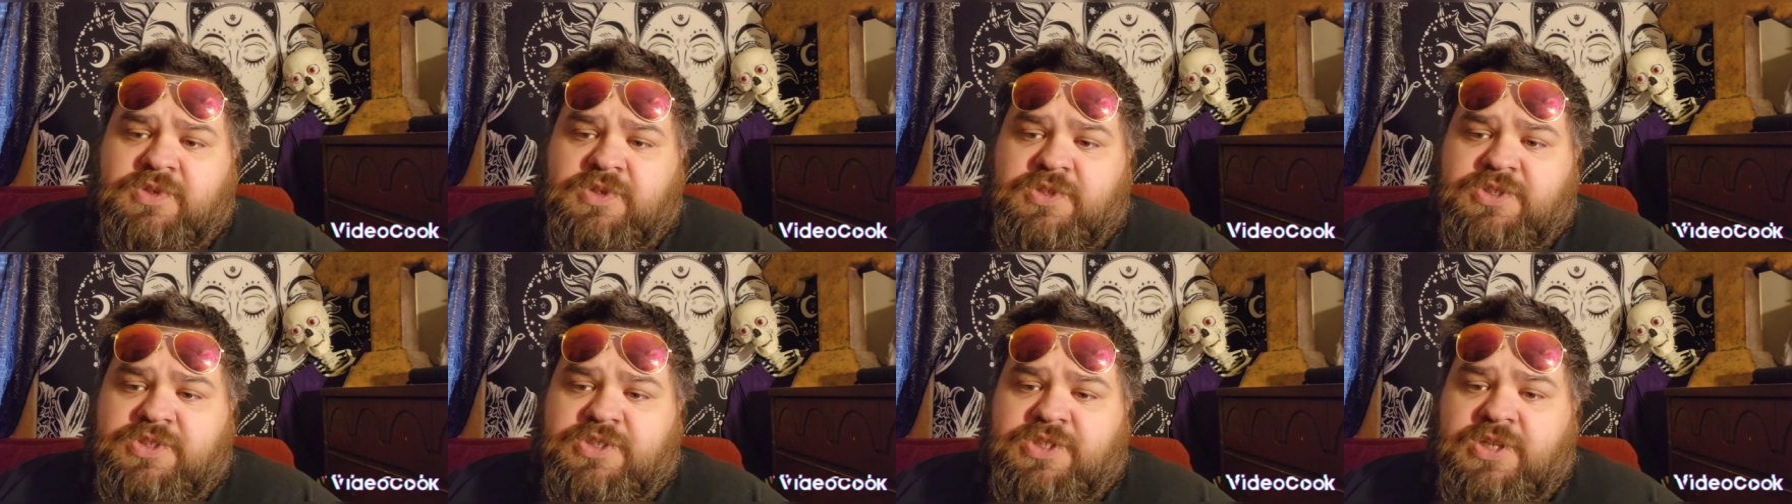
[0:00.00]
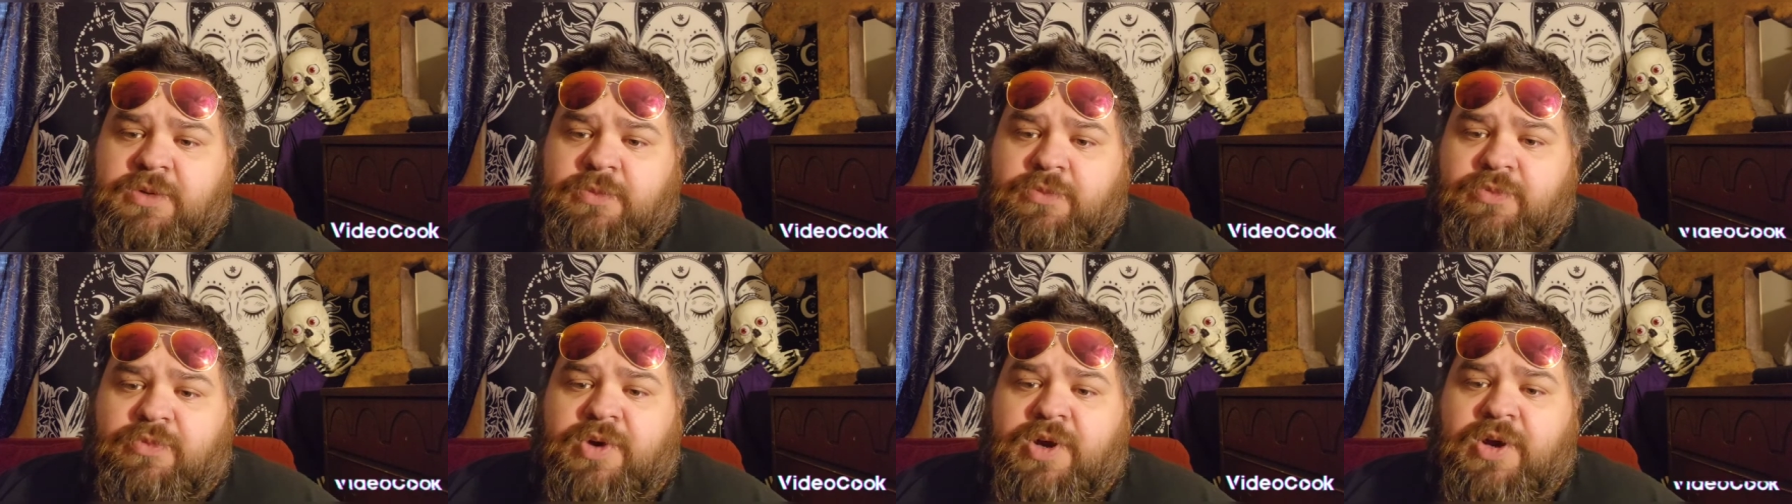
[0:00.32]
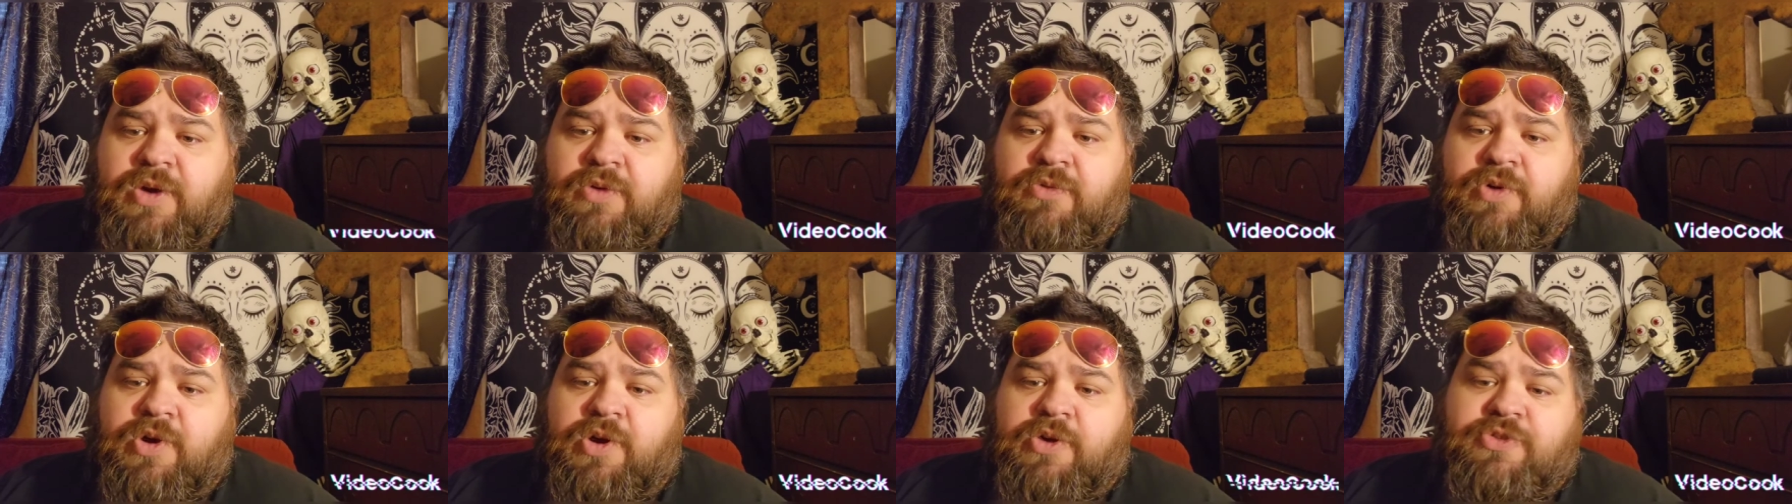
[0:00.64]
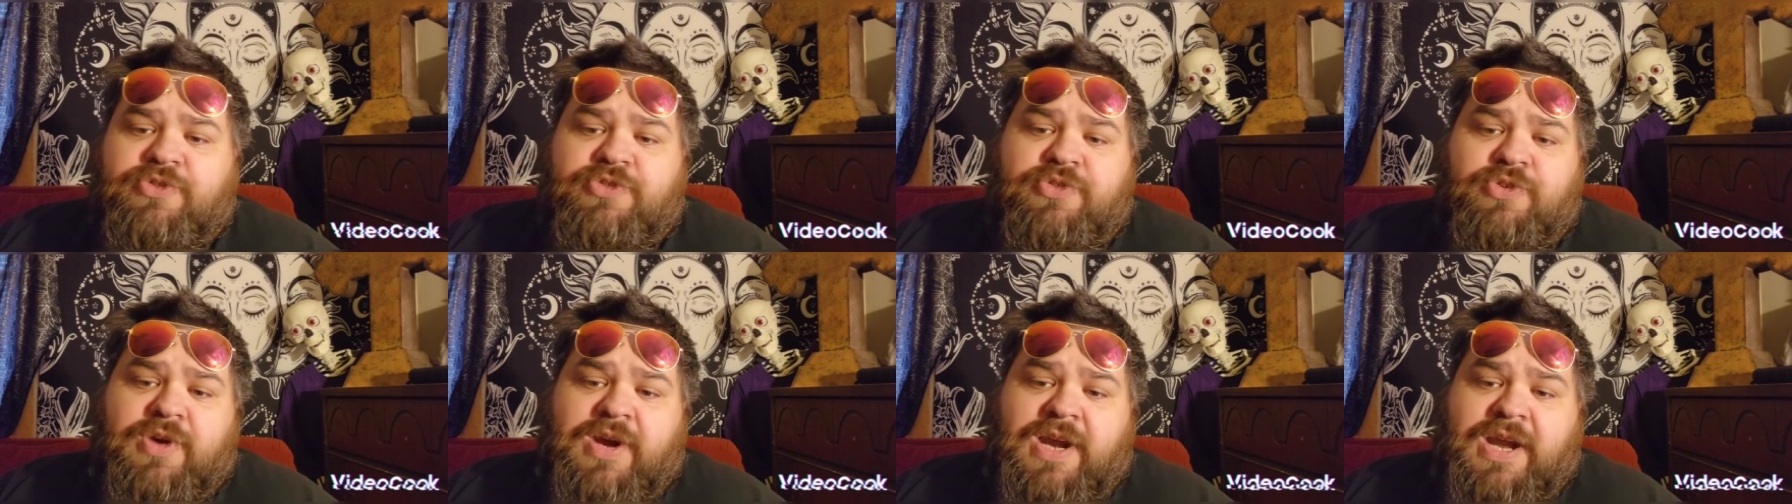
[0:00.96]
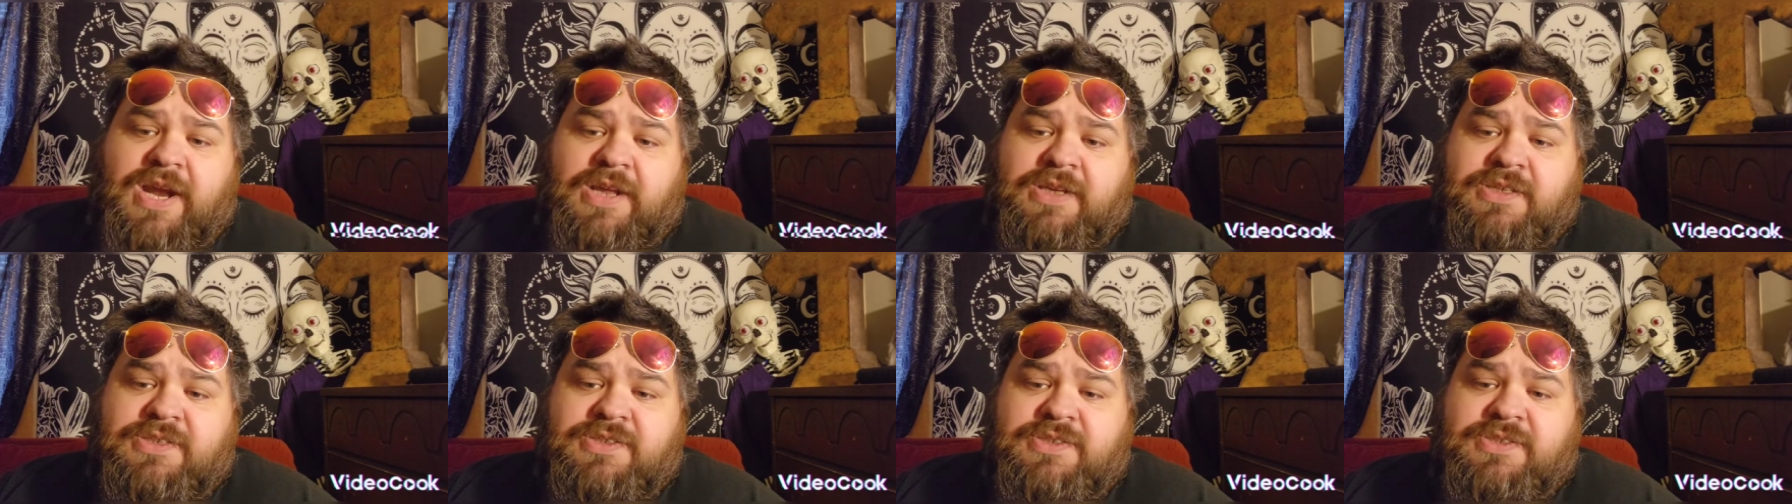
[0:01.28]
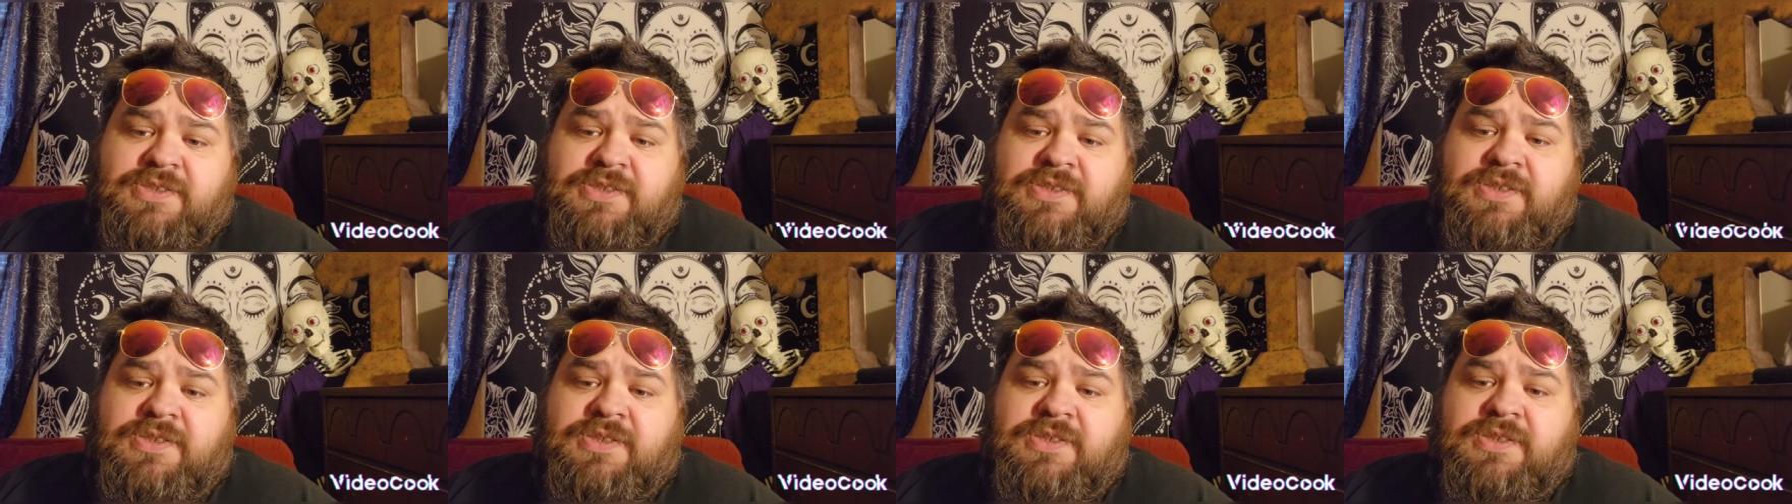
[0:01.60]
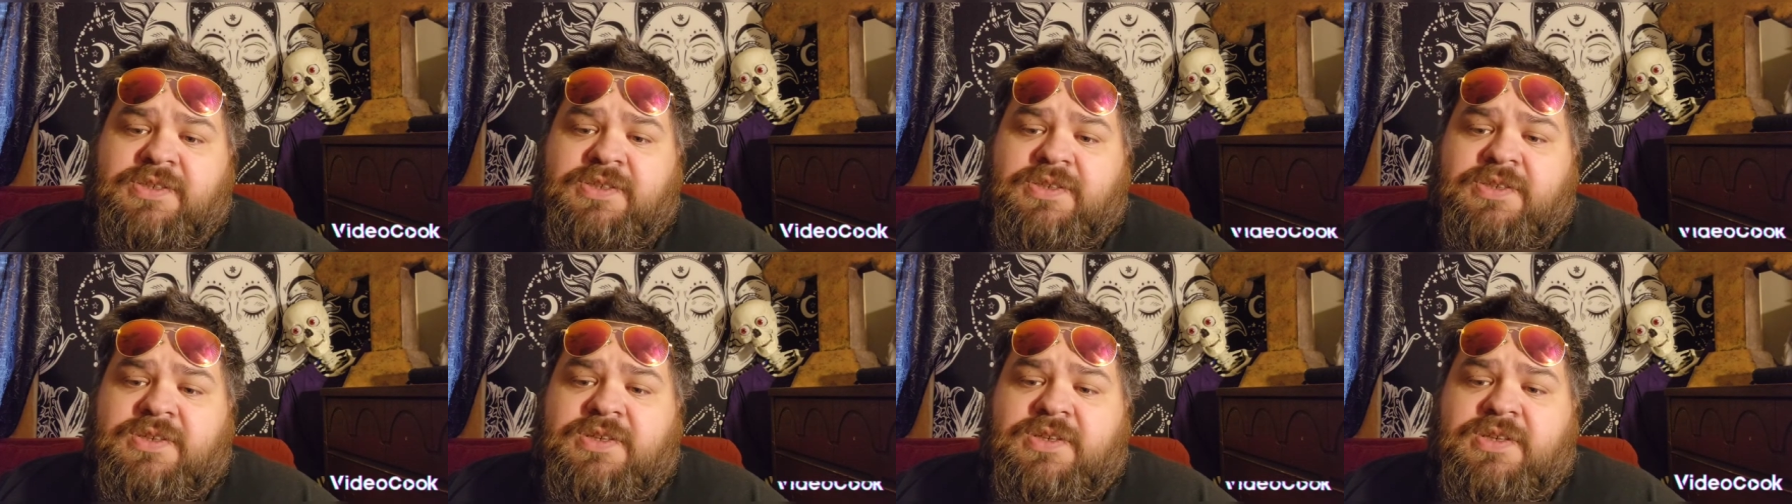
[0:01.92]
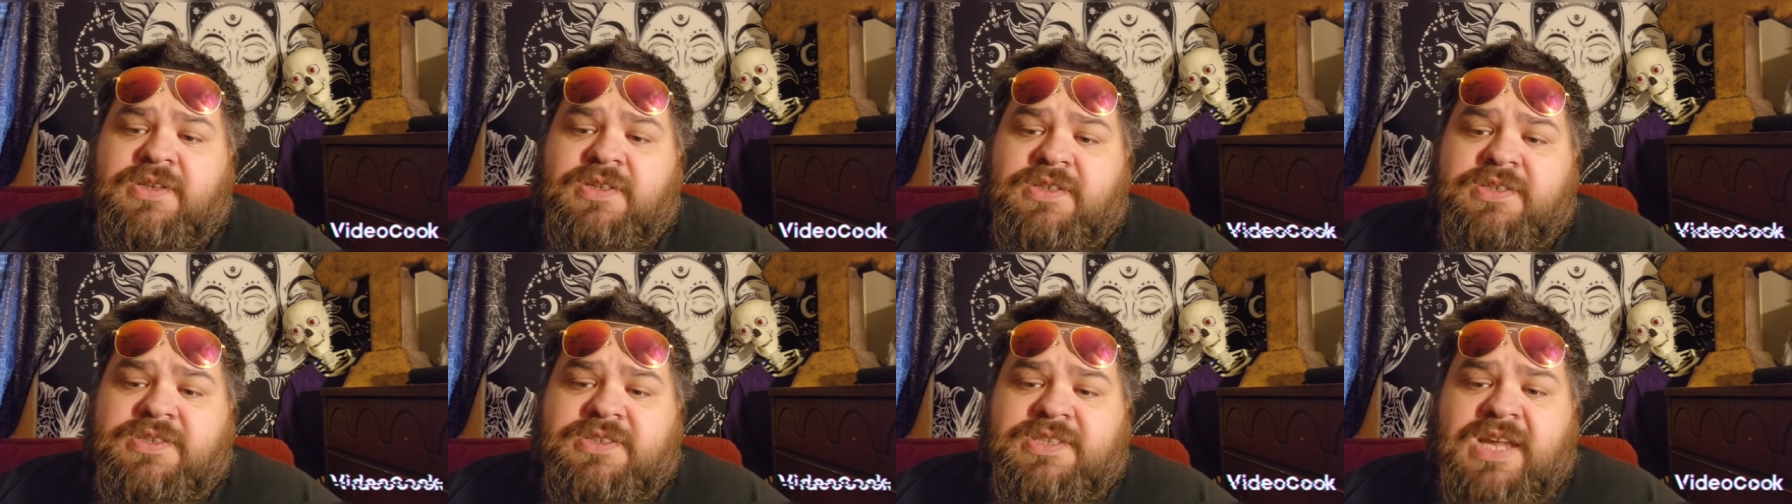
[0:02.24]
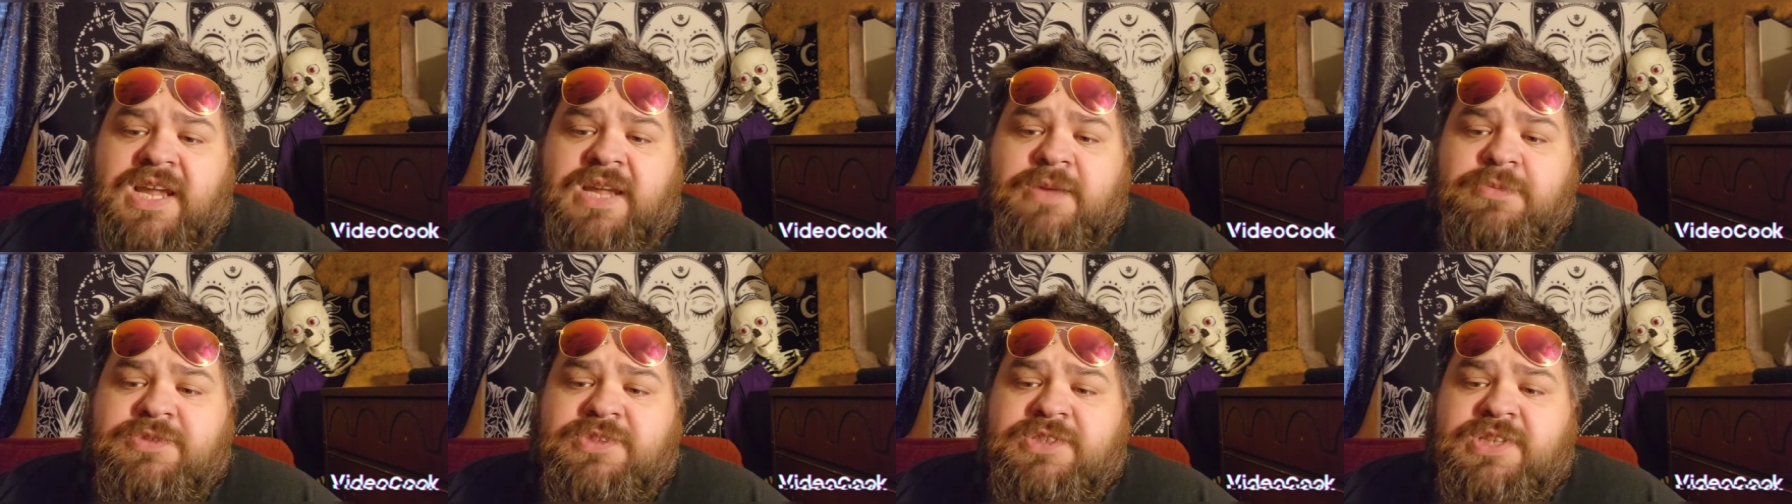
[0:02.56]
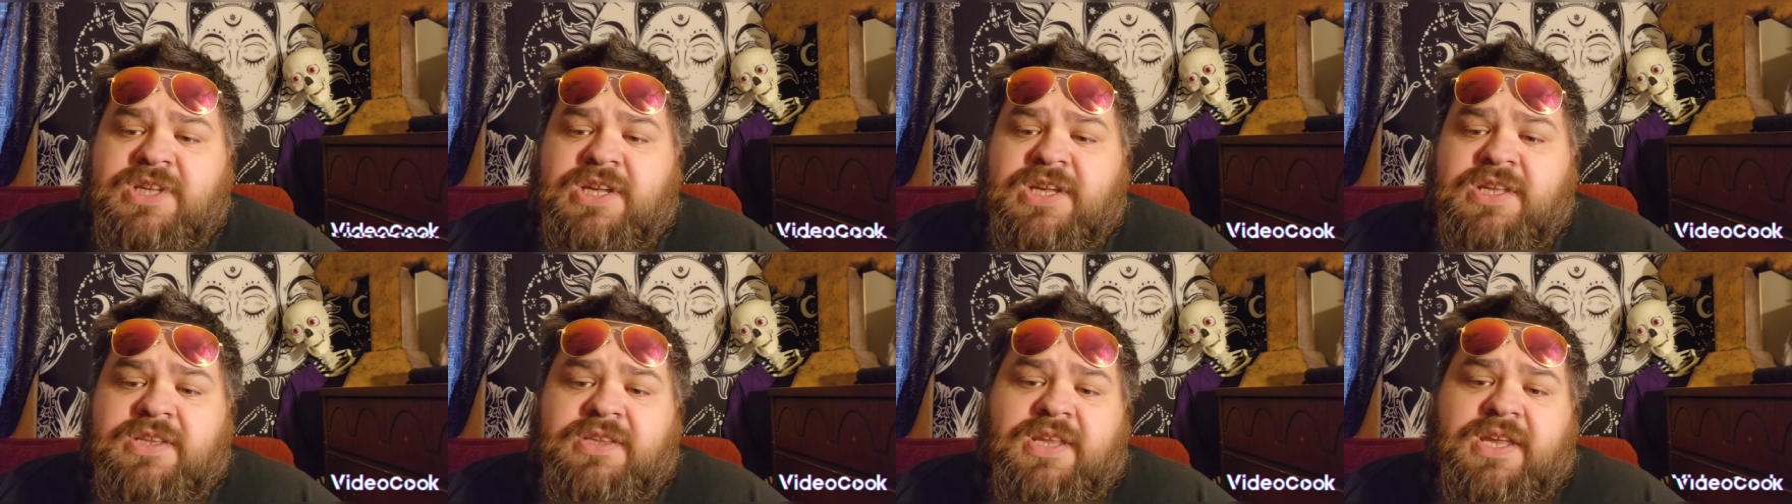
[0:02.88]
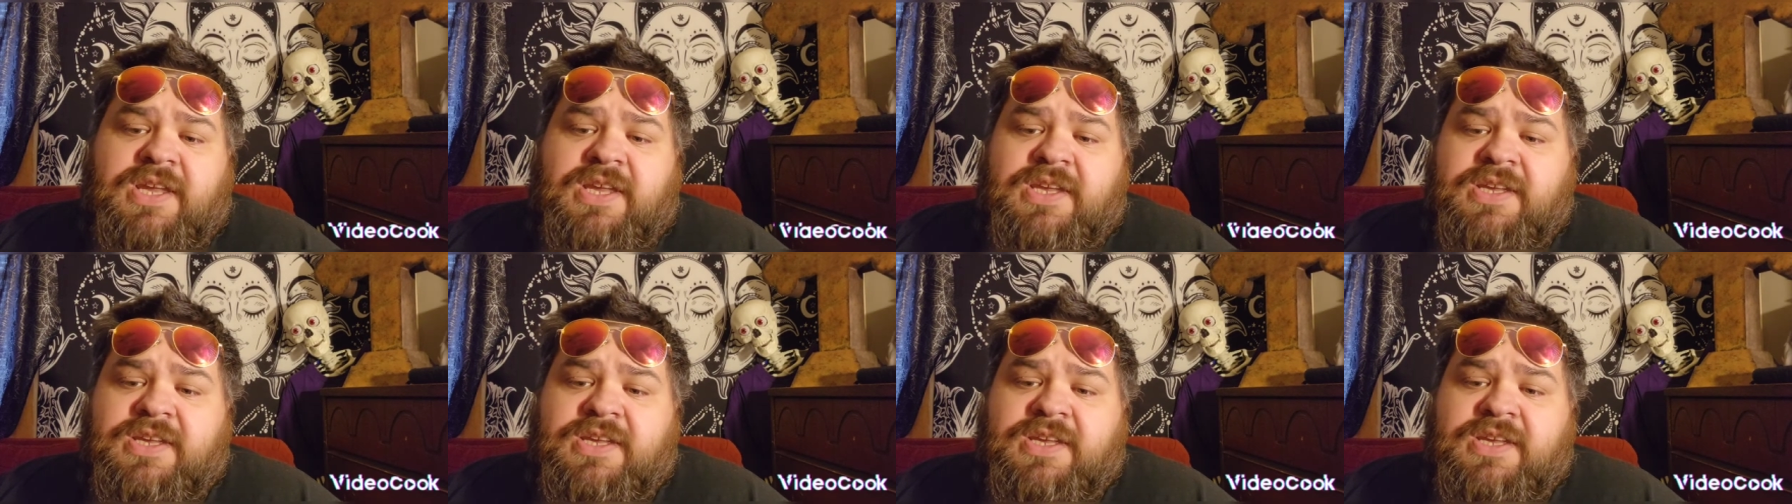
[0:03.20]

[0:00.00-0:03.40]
some railroad tracks. Sapp said they